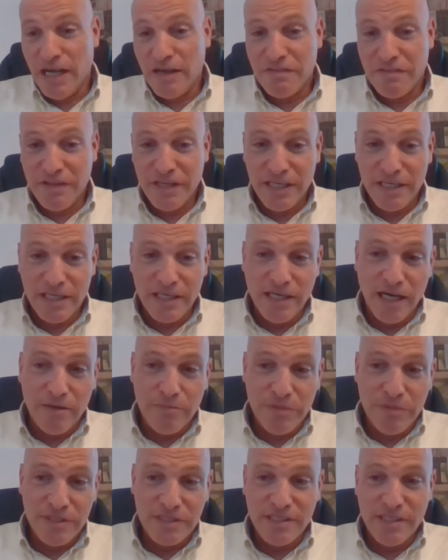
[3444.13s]
I think I
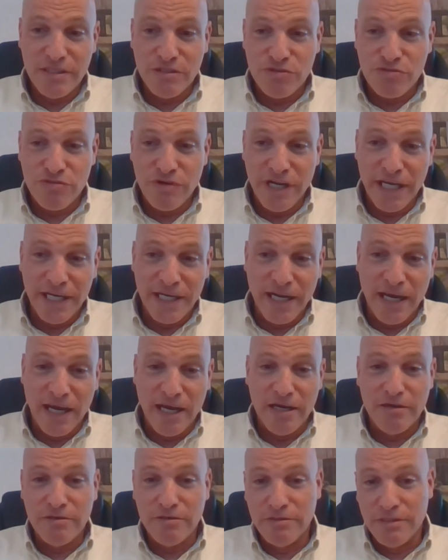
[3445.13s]
missed the train.
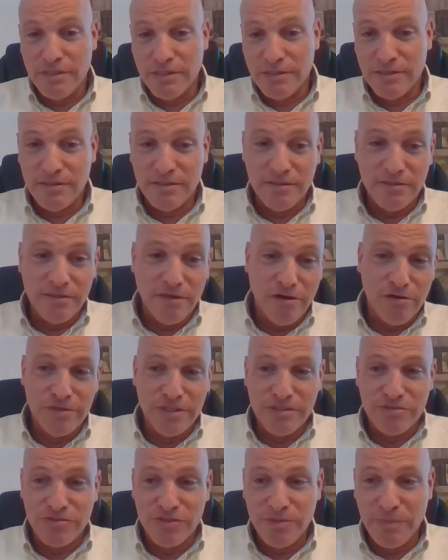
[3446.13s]
I will
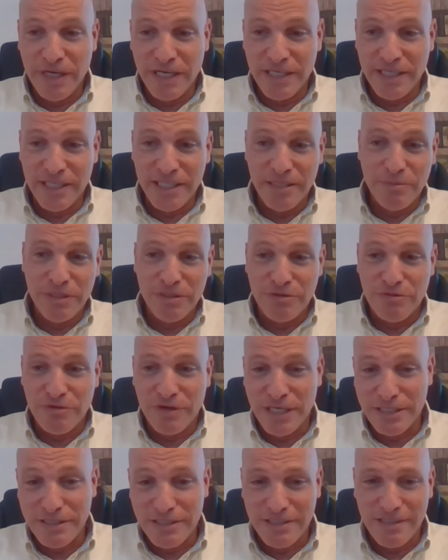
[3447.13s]
always remain an
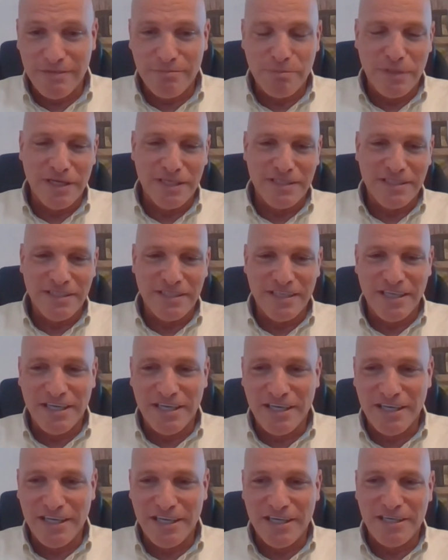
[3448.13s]
immigrant, but
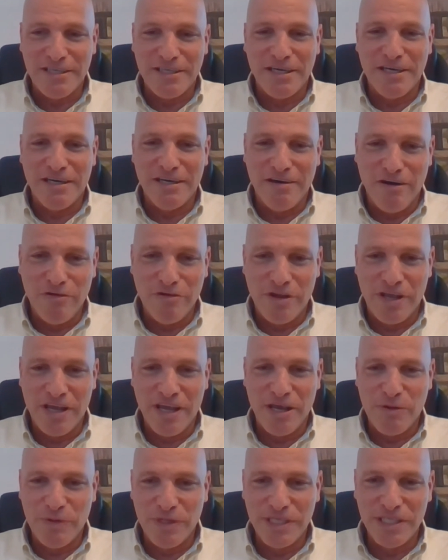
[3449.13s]
uh,
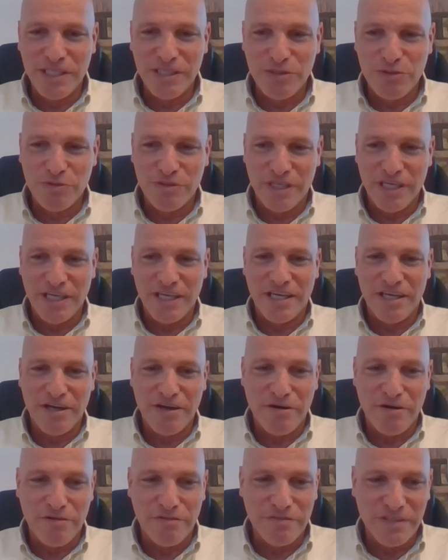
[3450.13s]
okay, we need to take
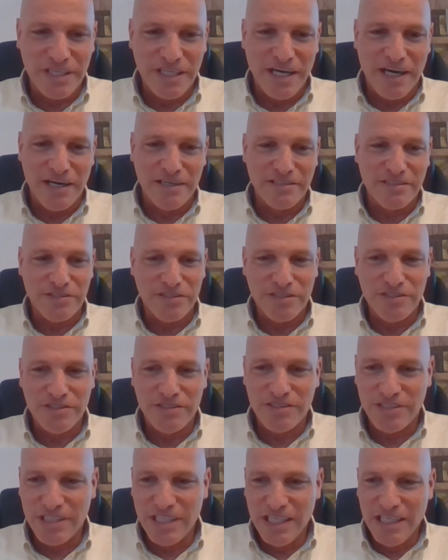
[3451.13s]
care of the
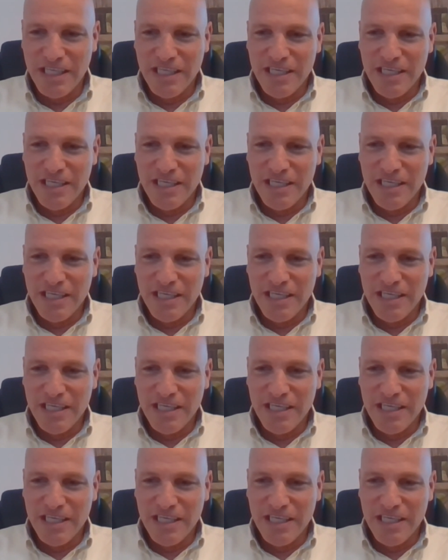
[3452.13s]
youngsters